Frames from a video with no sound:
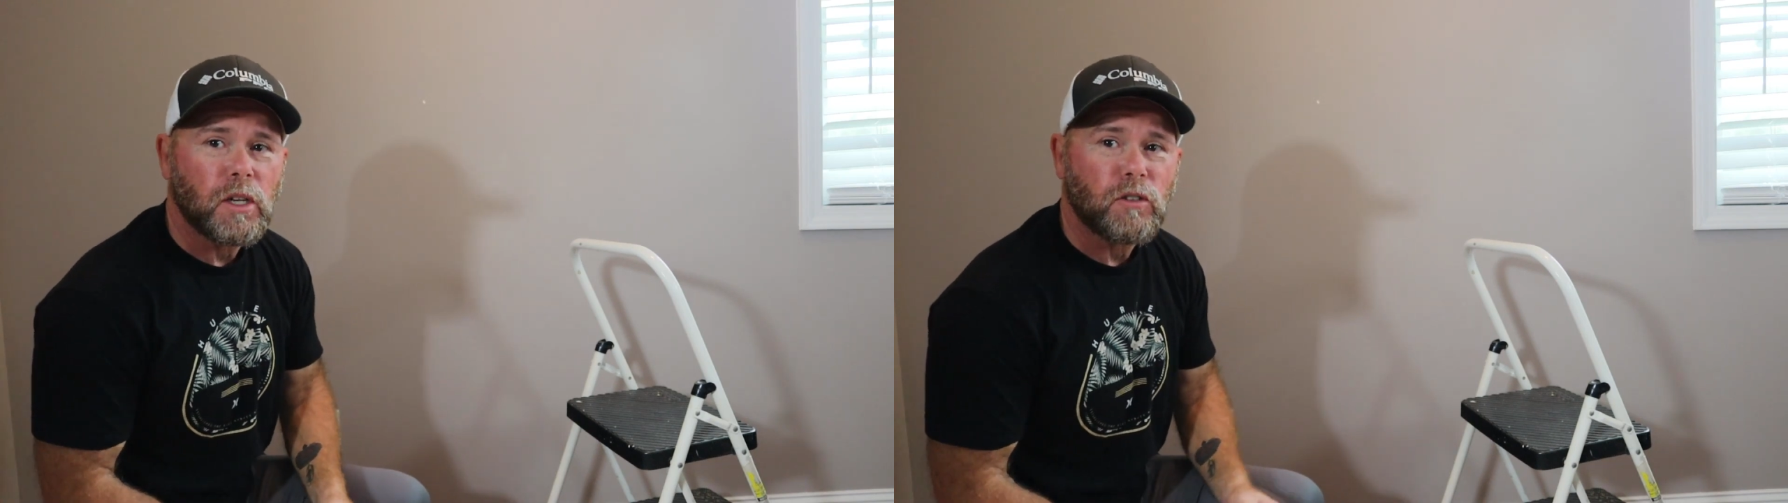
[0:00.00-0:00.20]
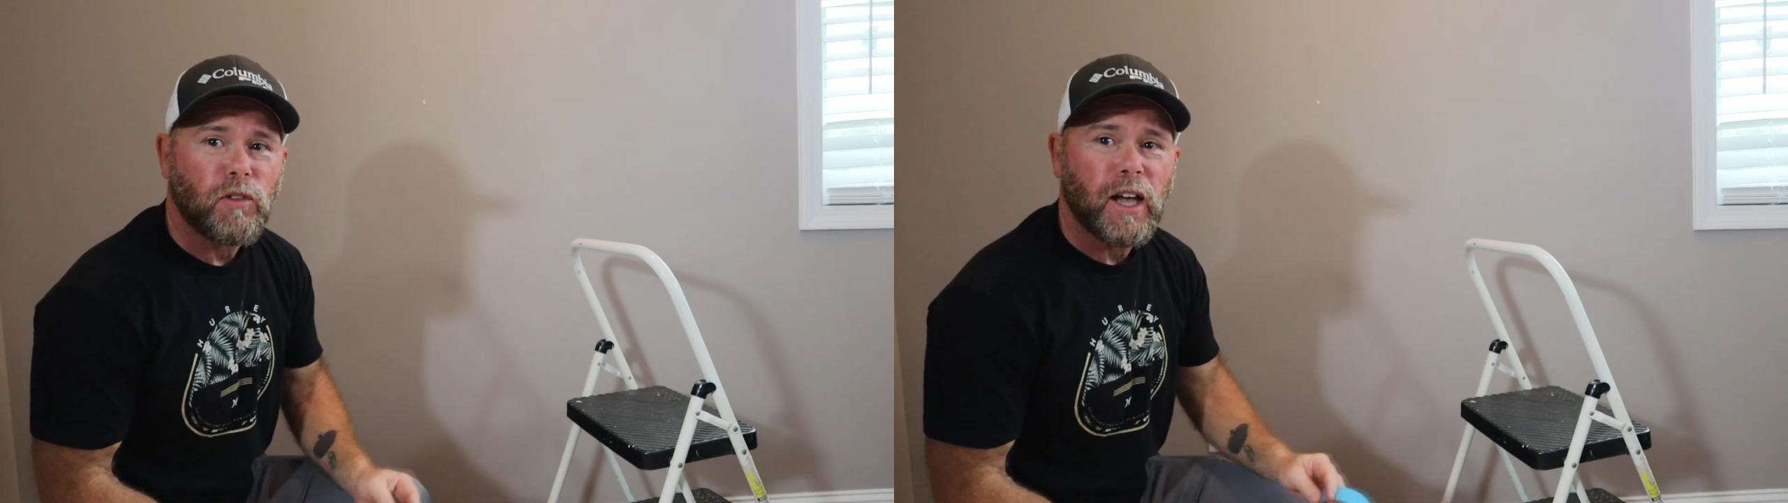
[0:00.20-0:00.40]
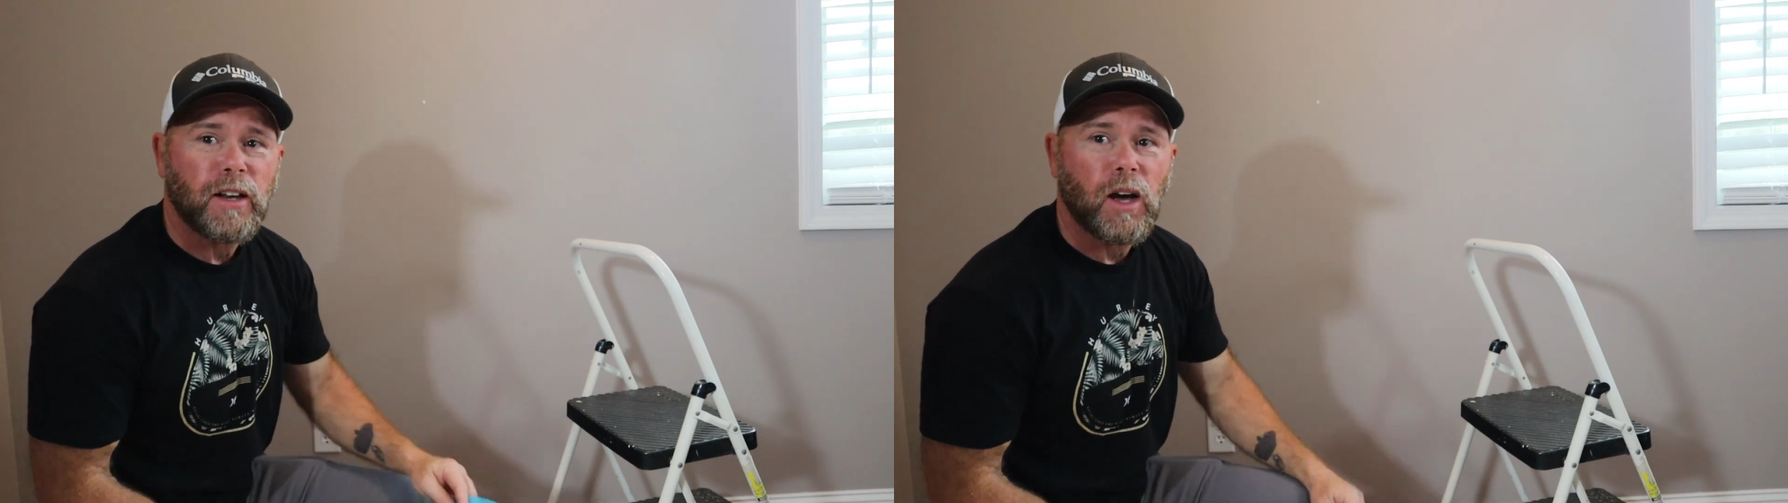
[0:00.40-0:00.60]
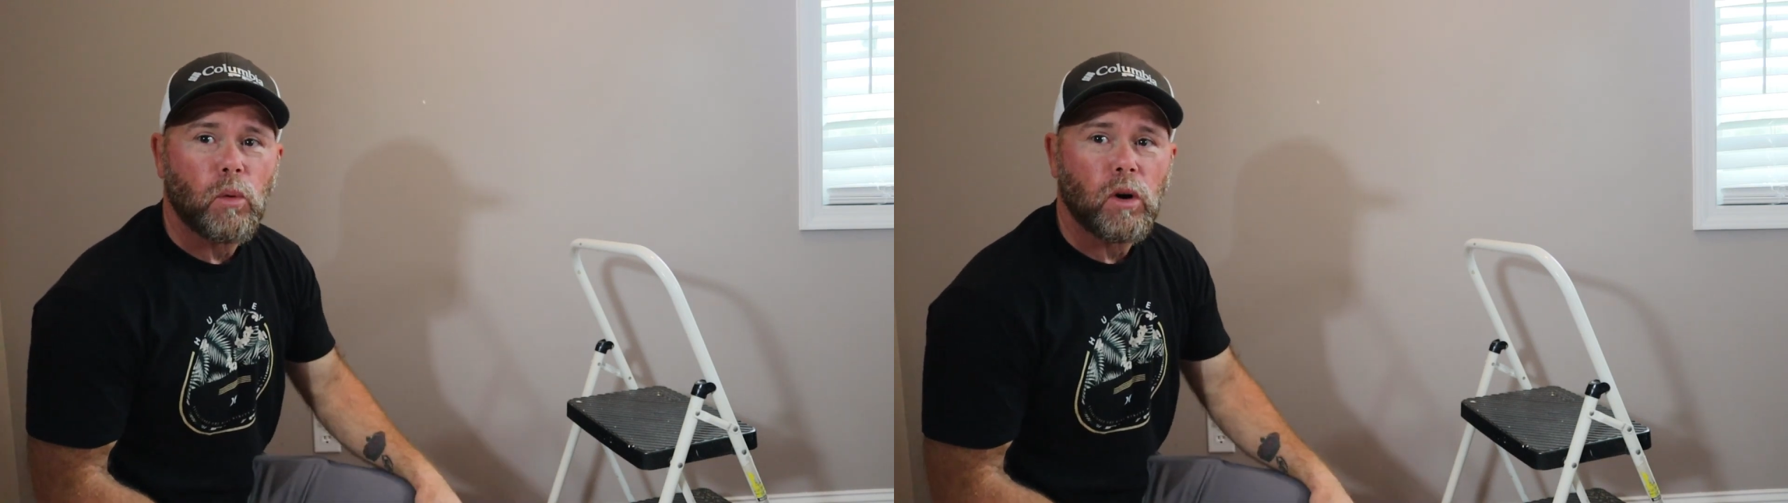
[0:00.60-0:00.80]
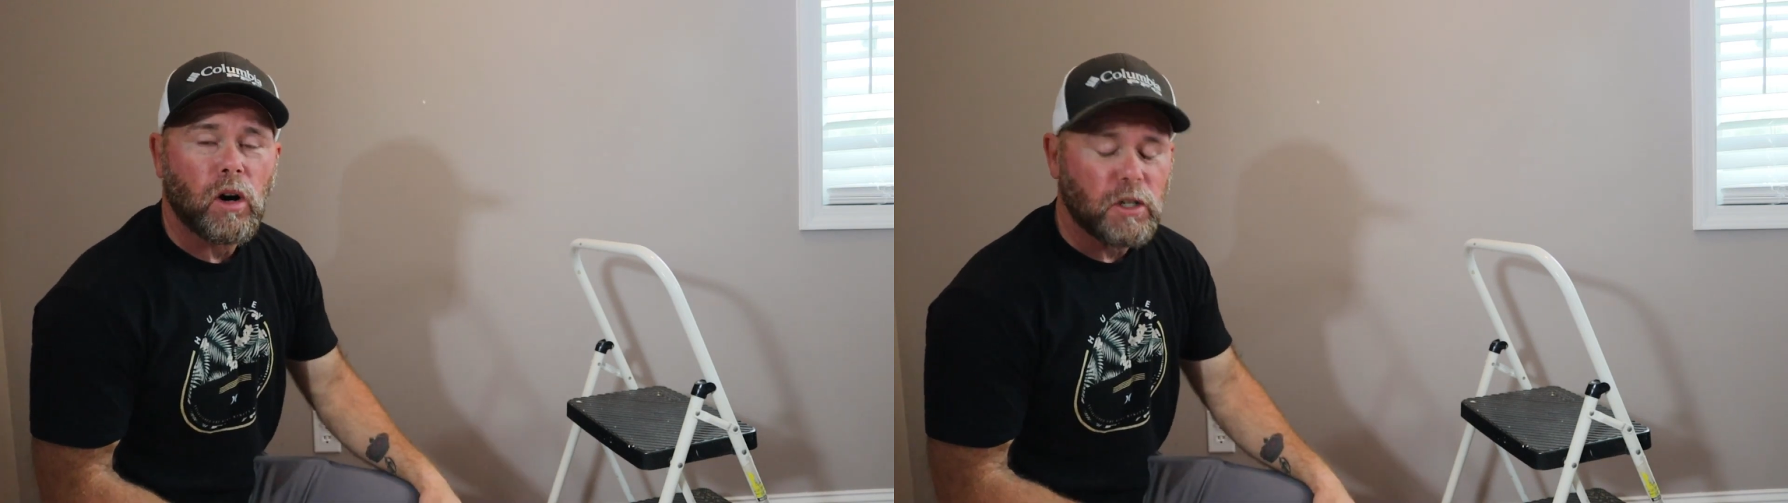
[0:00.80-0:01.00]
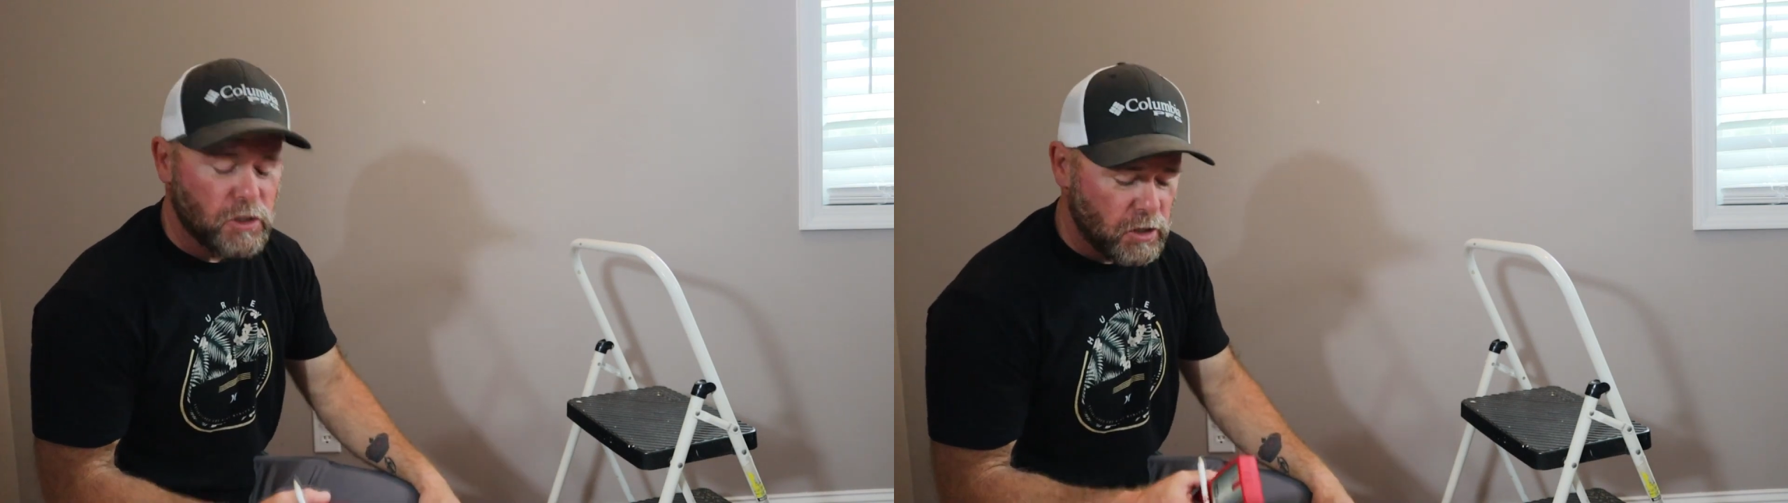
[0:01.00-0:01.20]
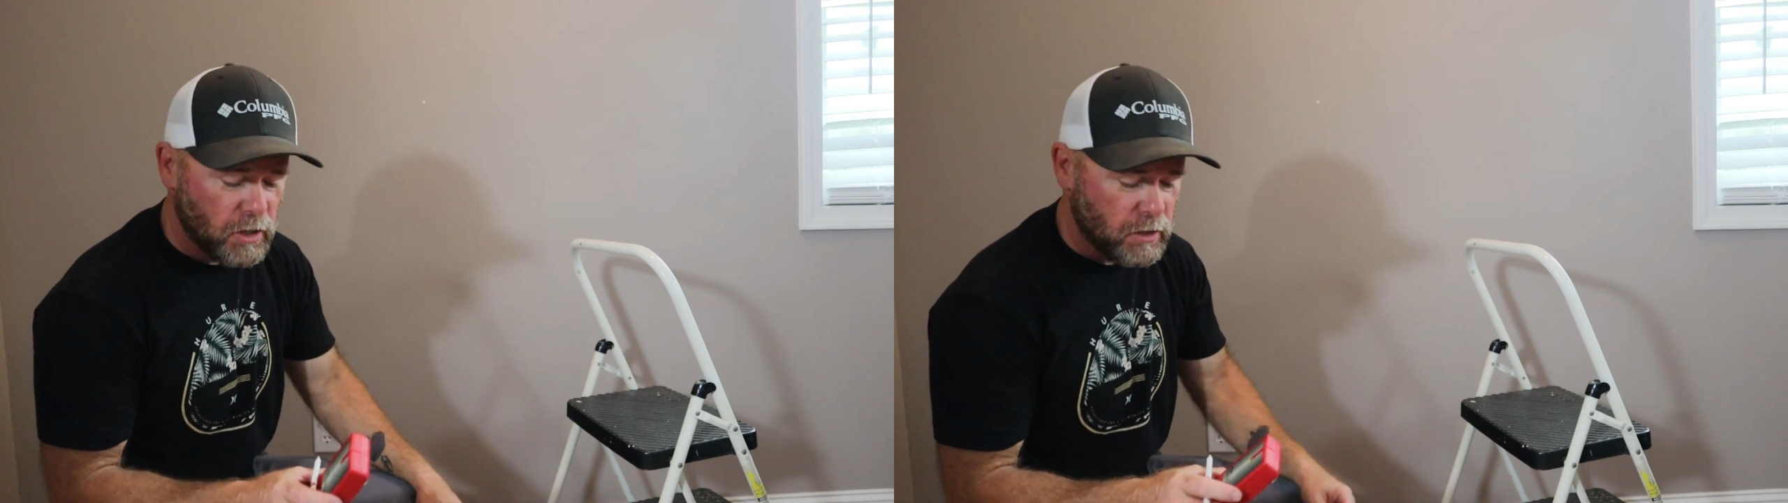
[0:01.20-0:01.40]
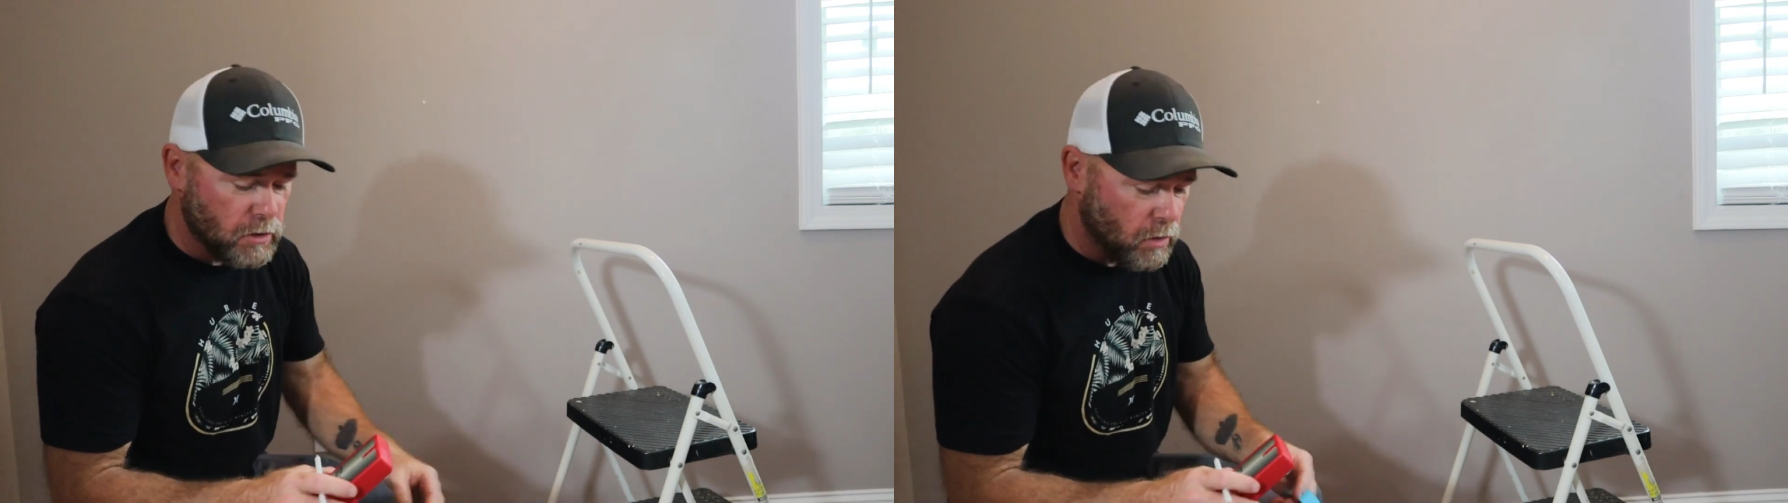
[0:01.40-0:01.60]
is find out where our studs